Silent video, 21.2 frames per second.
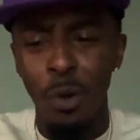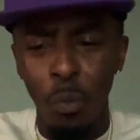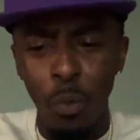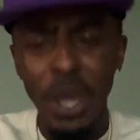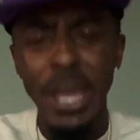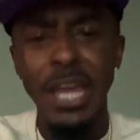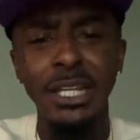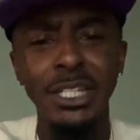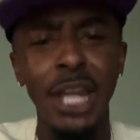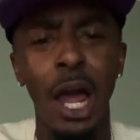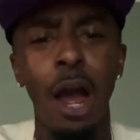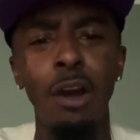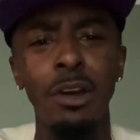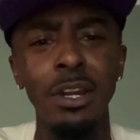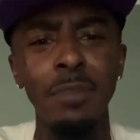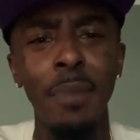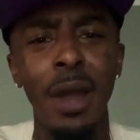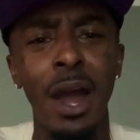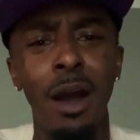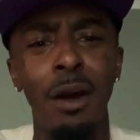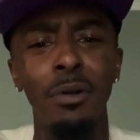We talking
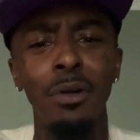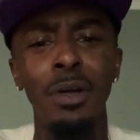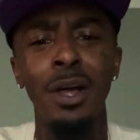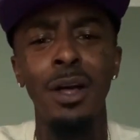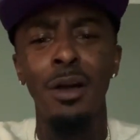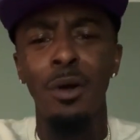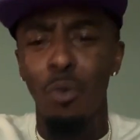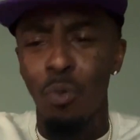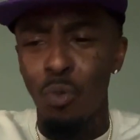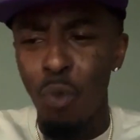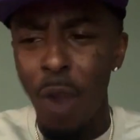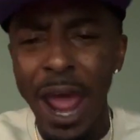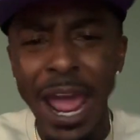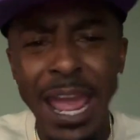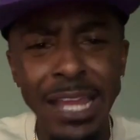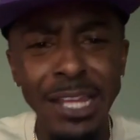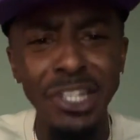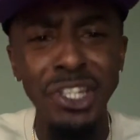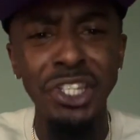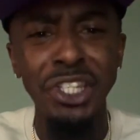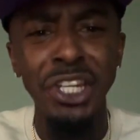about
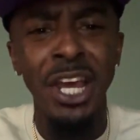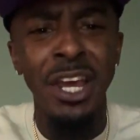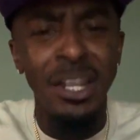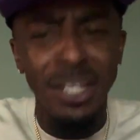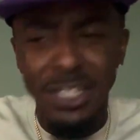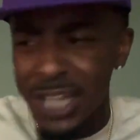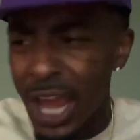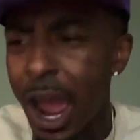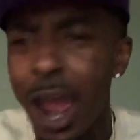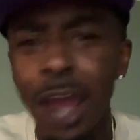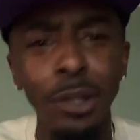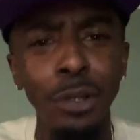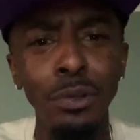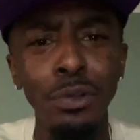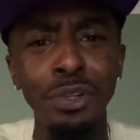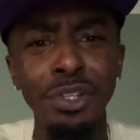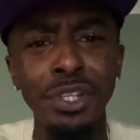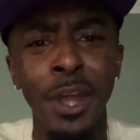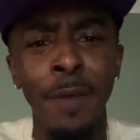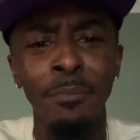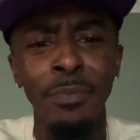rights,
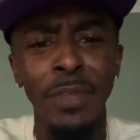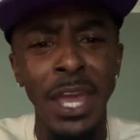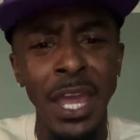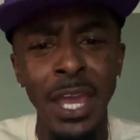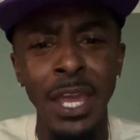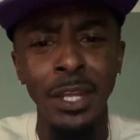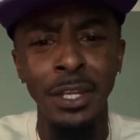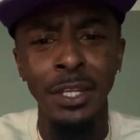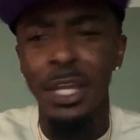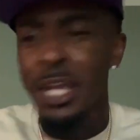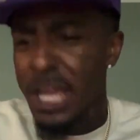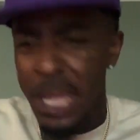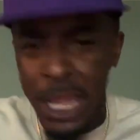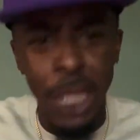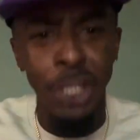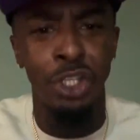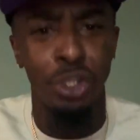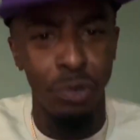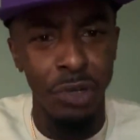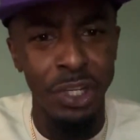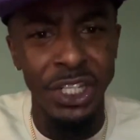titles, and
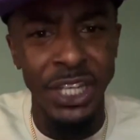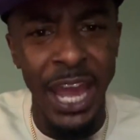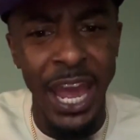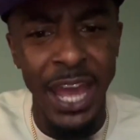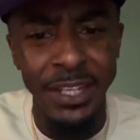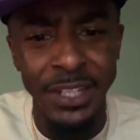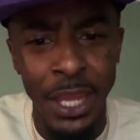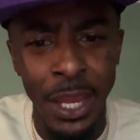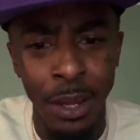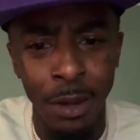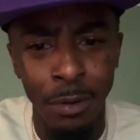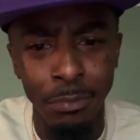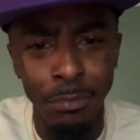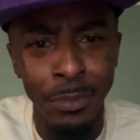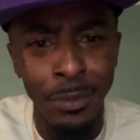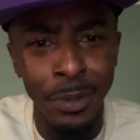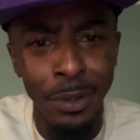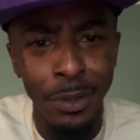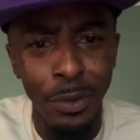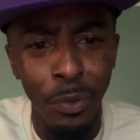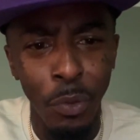interests, goddamn.
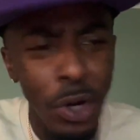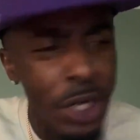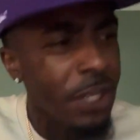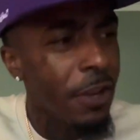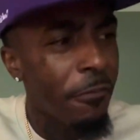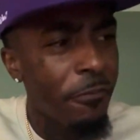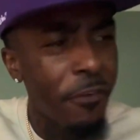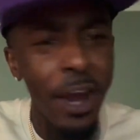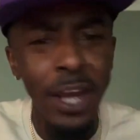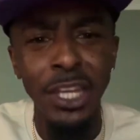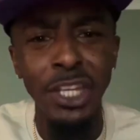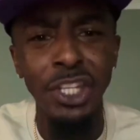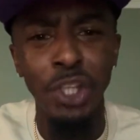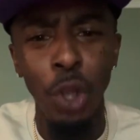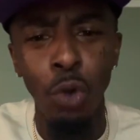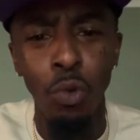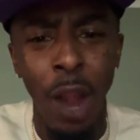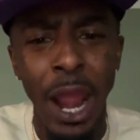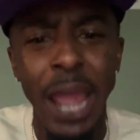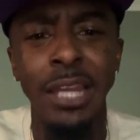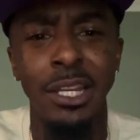What the fuck is
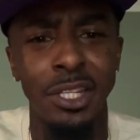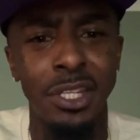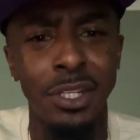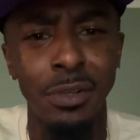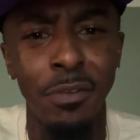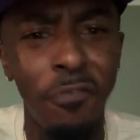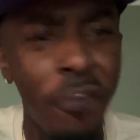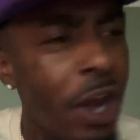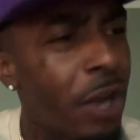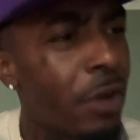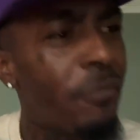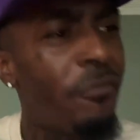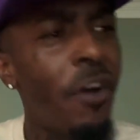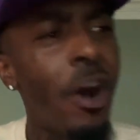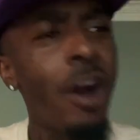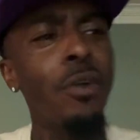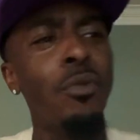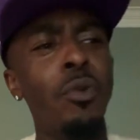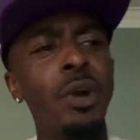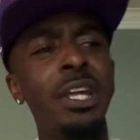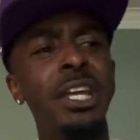your rights?
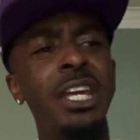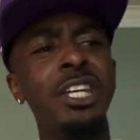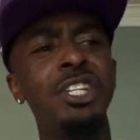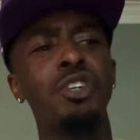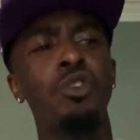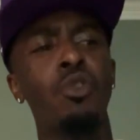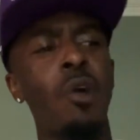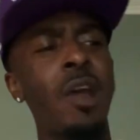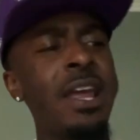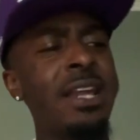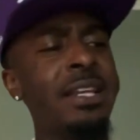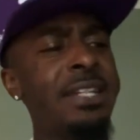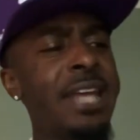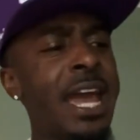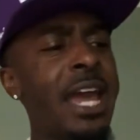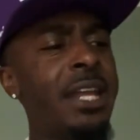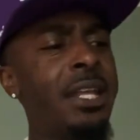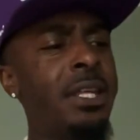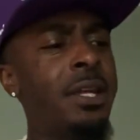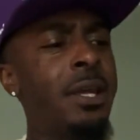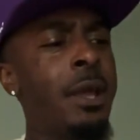Fuck what his
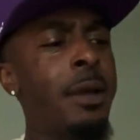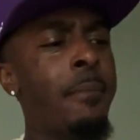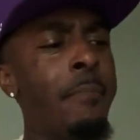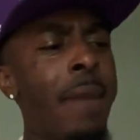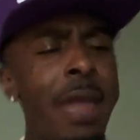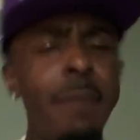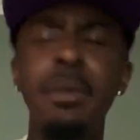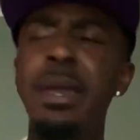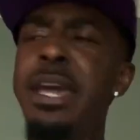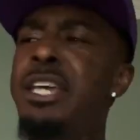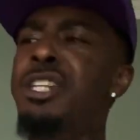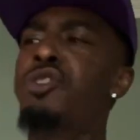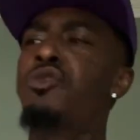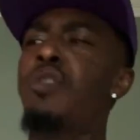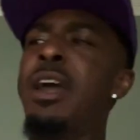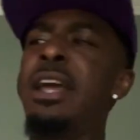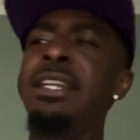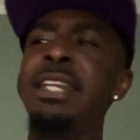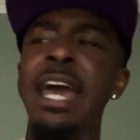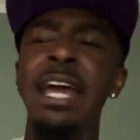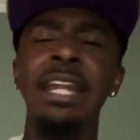granddaddy, maybe his
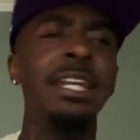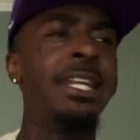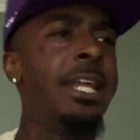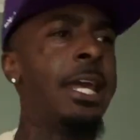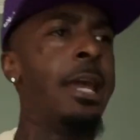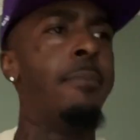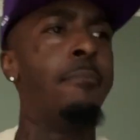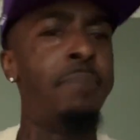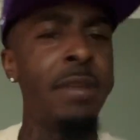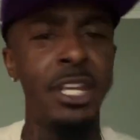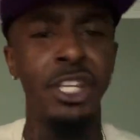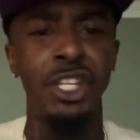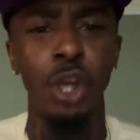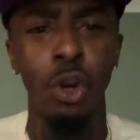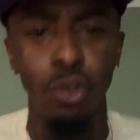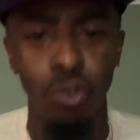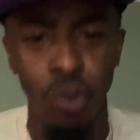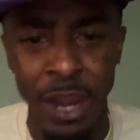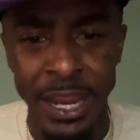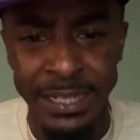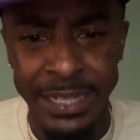granddaddy did beat your
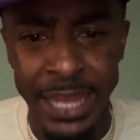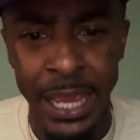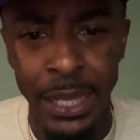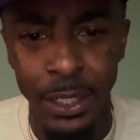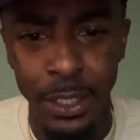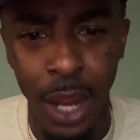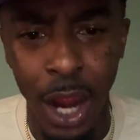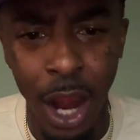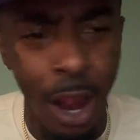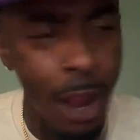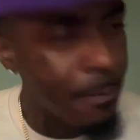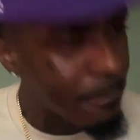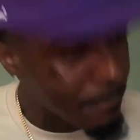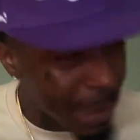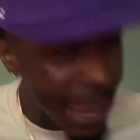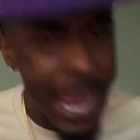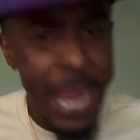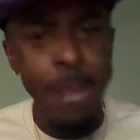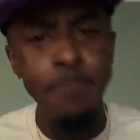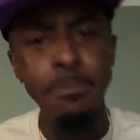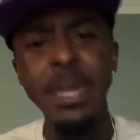granddaddy. All right,
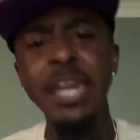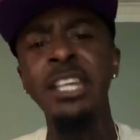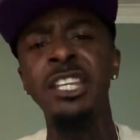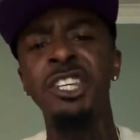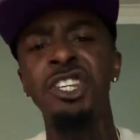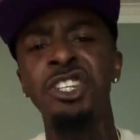maybe